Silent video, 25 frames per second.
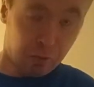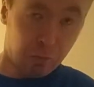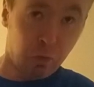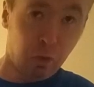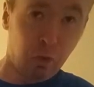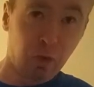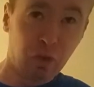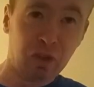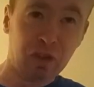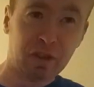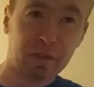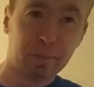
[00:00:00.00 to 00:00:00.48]

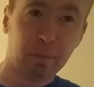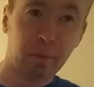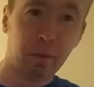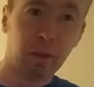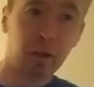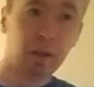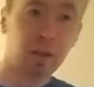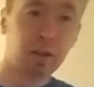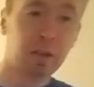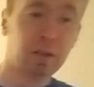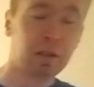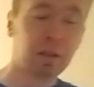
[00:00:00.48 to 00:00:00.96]

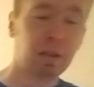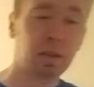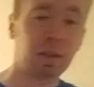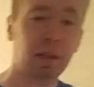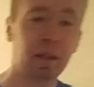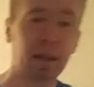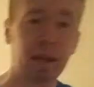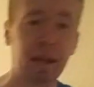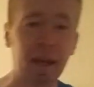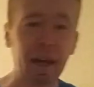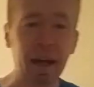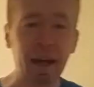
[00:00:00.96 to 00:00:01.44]
Wolfsburg,
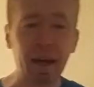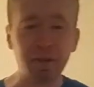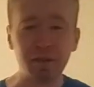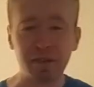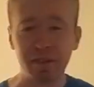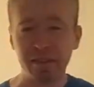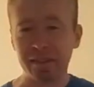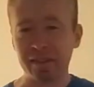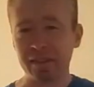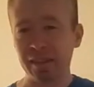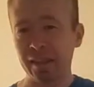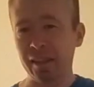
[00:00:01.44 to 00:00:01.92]
I have
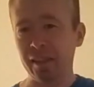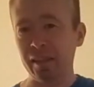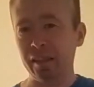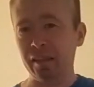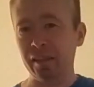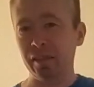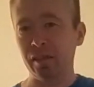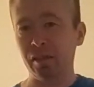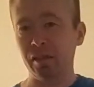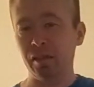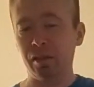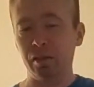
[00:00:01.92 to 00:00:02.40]
to
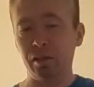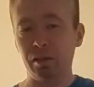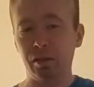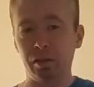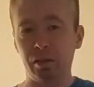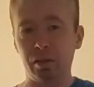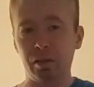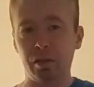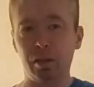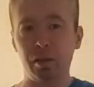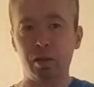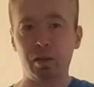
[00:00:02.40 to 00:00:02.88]
say,
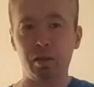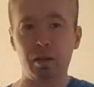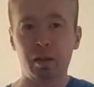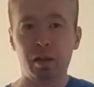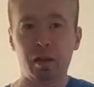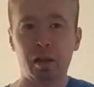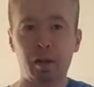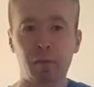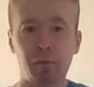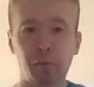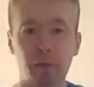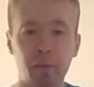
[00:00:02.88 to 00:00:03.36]

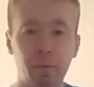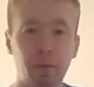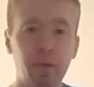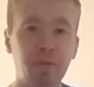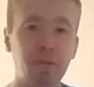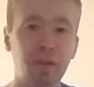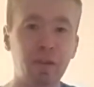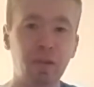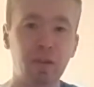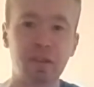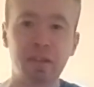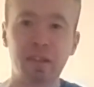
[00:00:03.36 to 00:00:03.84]
are one of my
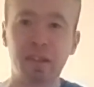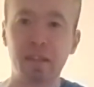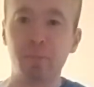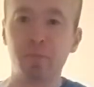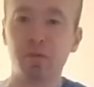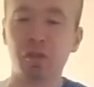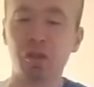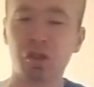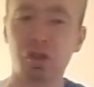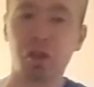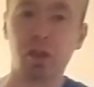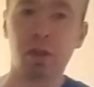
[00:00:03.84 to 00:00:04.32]
favourite
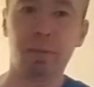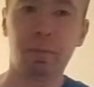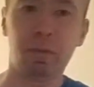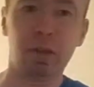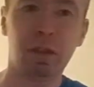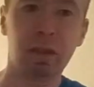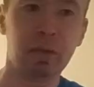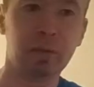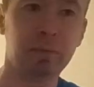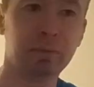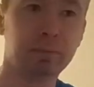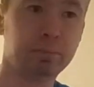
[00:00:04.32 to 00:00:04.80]
teams in
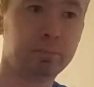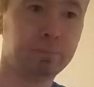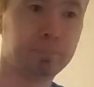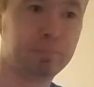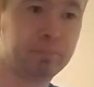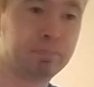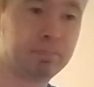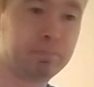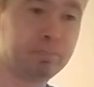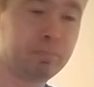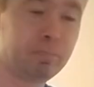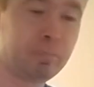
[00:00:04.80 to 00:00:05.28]
Germany
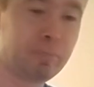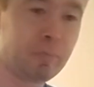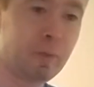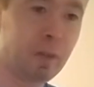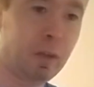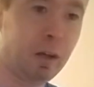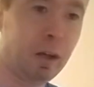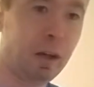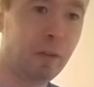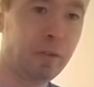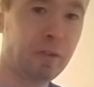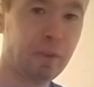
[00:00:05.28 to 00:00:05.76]

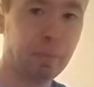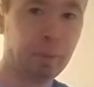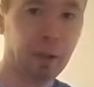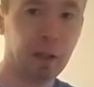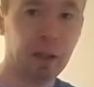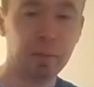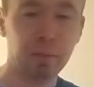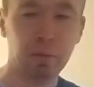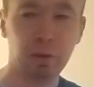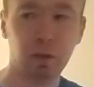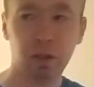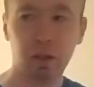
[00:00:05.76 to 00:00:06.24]
after
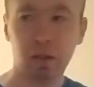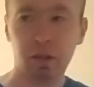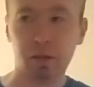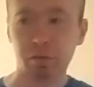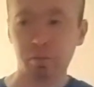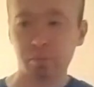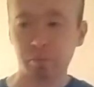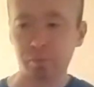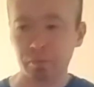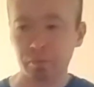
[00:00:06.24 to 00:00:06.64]
Bayern Munich.